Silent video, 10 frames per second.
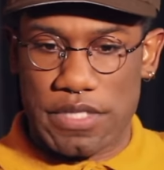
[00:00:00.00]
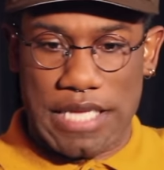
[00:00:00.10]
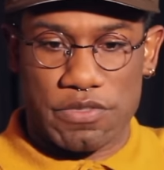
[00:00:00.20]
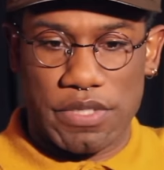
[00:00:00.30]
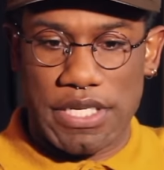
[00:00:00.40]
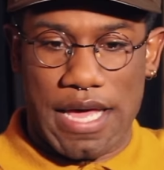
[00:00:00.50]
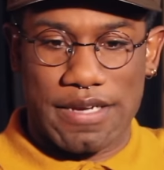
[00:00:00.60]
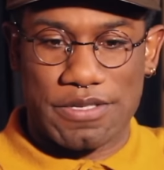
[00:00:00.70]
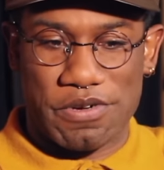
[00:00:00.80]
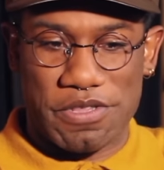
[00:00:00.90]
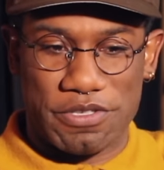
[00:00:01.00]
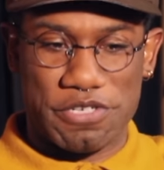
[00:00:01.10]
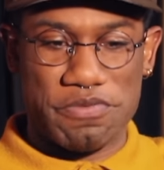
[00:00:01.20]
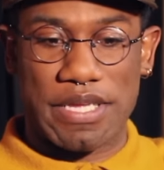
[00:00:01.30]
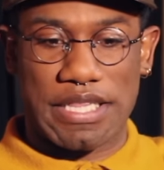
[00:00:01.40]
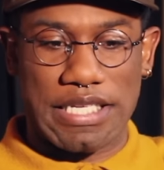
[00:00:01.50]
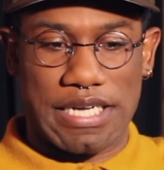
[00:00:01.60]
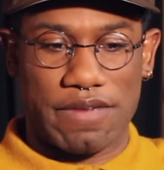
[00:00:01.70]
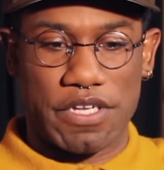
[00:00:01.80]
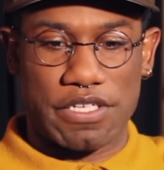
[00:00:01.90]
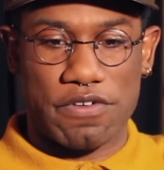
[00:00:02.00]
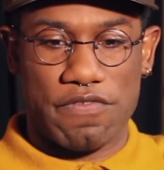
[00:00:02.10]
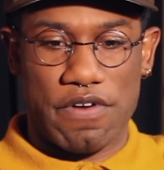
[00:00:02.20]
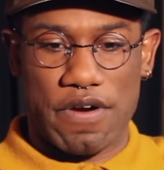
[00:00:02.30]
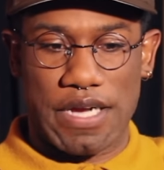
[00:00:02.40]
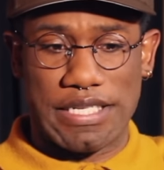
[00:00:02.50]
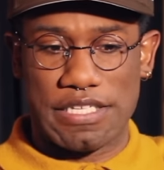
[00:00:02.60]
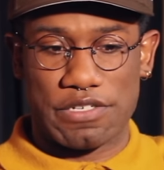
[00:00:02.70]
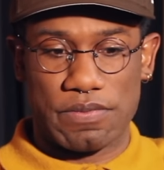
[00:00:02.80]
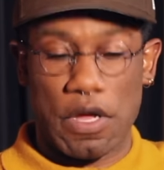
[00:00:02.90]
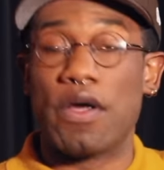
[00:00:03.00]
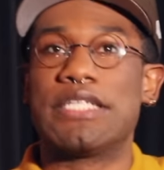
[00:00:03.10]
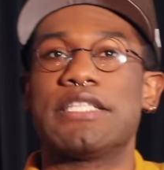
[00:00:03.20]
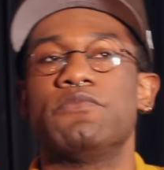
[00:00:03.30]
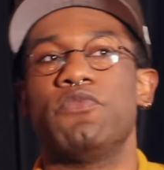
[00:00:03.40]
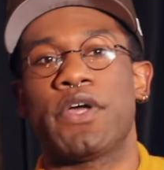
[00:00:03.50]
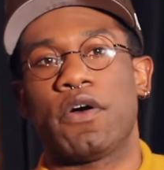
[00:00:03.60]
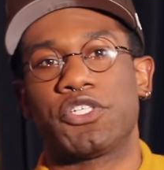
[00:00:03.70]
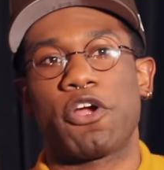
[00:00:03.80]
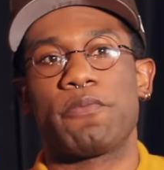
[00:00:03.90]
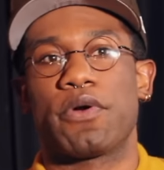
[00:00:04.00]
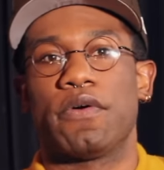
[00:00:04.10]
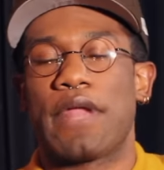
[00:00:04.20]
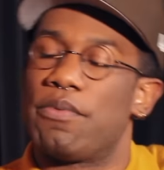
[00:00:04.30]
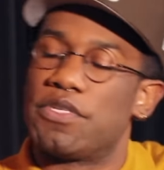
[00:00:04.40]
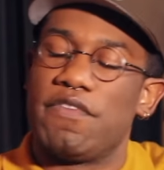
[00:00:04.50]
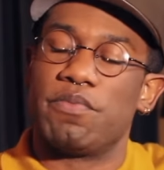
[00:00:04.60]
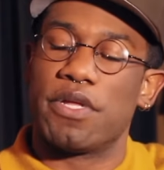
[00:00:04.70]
that's really kind of sort of the 2 big things that I've done so far. I did this movie called Sharper on Apple TV